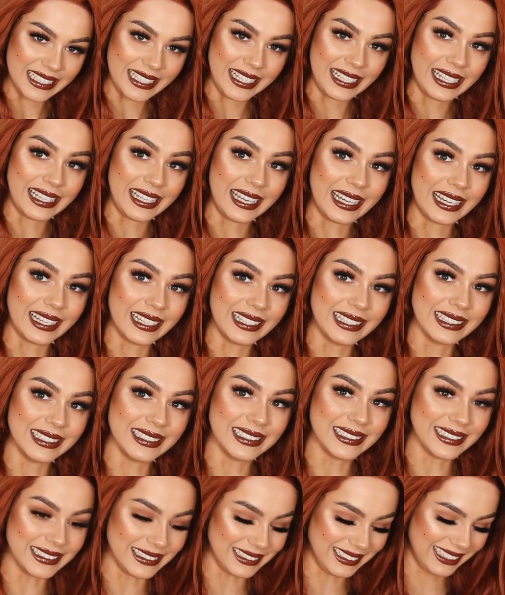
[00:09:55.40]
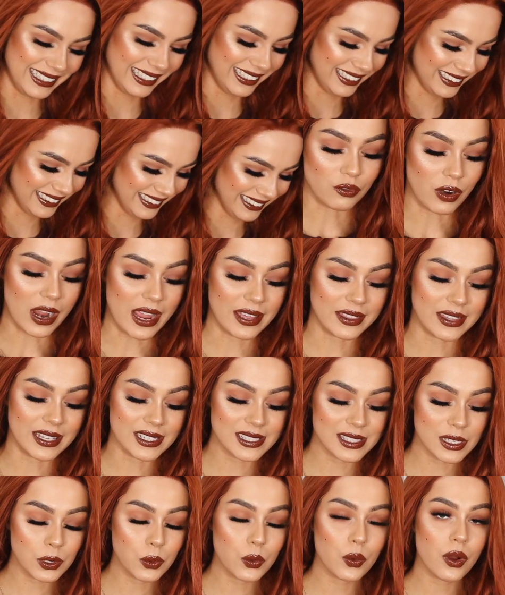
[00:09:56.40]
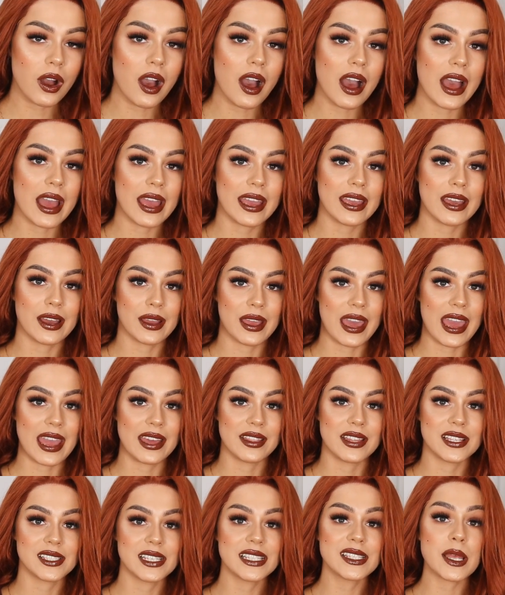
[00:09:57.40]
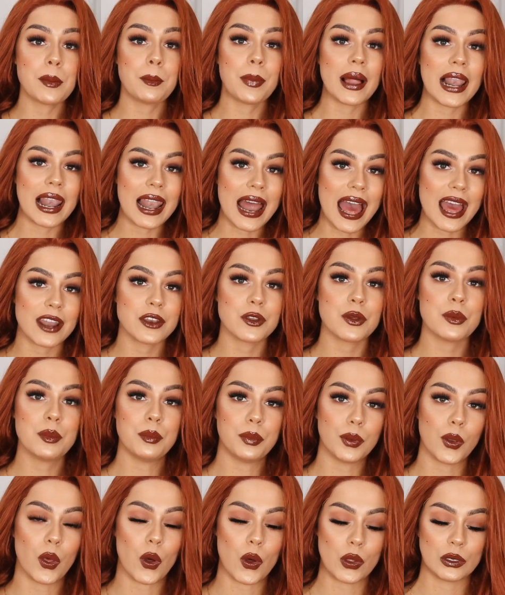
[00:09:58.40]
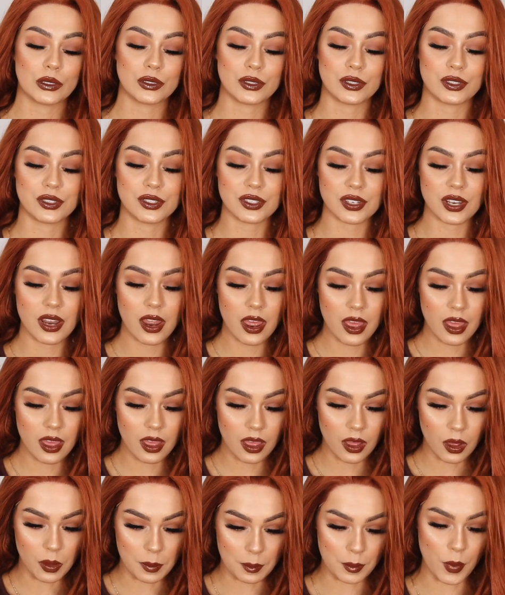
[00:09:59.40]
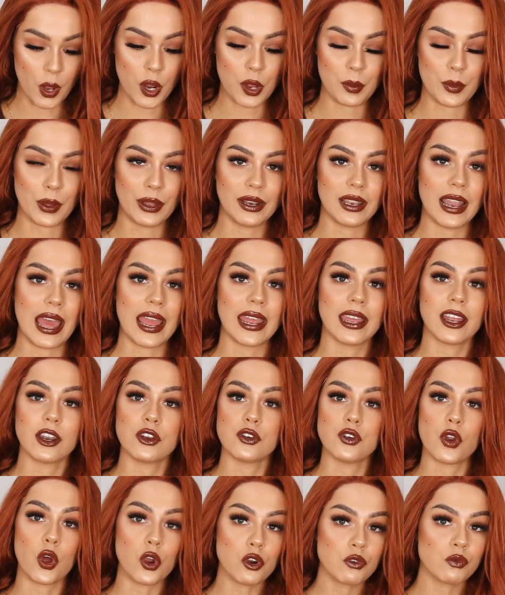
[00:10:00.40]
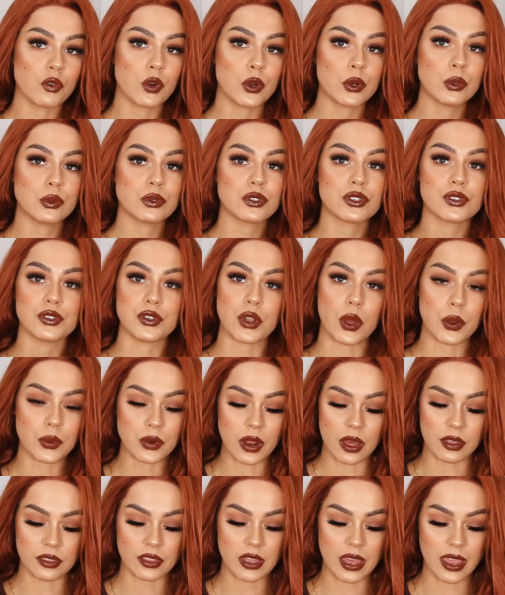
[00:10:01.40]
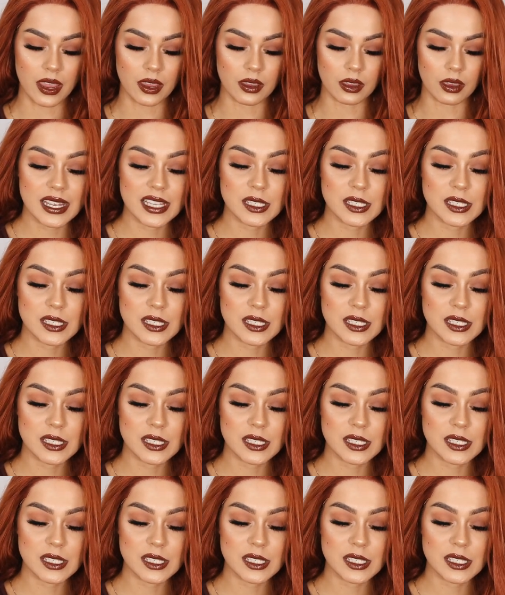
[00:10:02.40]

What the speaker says: Yeah. Right, this little guy, okay, this is a platinum blonde moment. Like, no roots, no nothing.